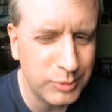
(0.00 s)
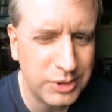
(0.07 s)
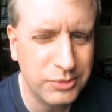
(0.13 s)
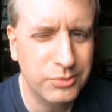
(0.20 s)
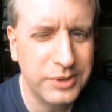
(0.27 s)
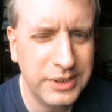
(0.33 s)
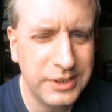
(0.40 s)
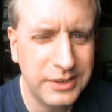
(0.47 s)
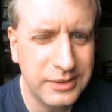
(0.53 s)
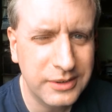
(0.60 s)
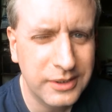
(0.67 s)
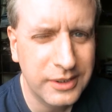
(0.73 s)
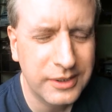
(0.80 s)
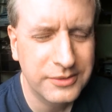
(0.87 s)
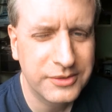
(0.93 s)
in
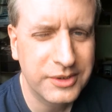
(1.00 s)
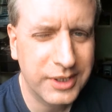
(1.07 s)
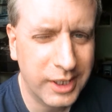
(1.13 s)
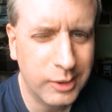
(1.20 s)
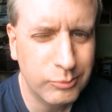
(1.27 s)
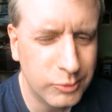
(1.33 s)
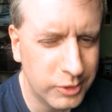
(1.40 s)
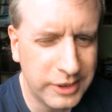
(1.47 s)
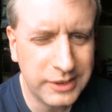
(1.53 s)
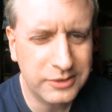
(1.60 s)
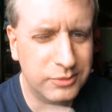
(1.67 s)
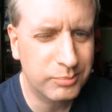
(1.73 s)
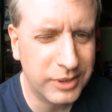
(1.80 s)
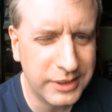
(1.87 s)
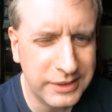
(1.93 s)
between to camera
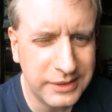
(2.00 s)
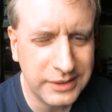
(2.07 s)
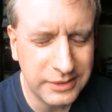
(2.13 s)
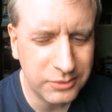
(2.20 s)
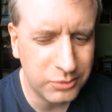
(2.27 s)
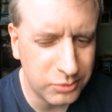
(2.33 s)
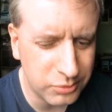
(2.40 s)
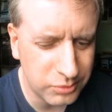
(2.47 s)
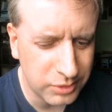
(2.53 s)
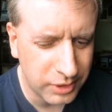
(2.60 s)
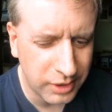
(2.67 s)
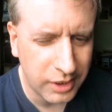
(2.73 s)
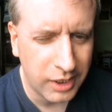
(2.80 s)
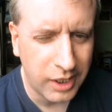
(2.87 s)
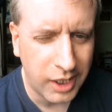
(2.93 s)
explaining it all
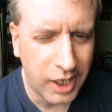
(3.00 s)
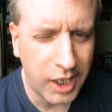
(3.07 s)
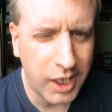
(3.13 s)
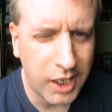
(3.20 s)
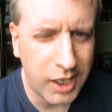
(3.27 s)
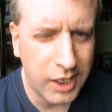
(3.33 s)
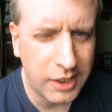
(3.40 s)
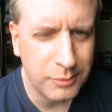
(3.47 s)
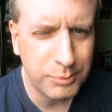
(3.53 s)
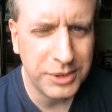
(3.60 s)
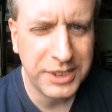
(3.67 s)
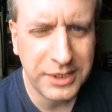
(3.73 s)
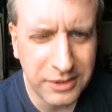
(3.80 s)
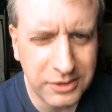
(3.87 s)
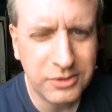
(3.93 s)
uh,
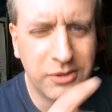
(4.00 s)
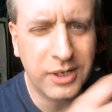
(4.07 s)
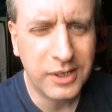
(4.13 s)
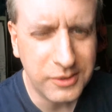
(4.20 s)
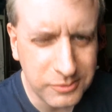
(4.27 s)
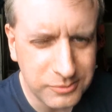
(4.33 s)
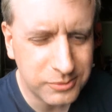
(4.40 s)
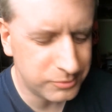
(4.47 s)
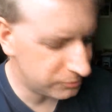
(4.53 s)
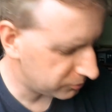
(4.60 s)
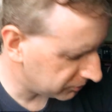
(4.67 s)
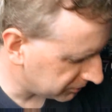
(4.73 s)
but then I got home from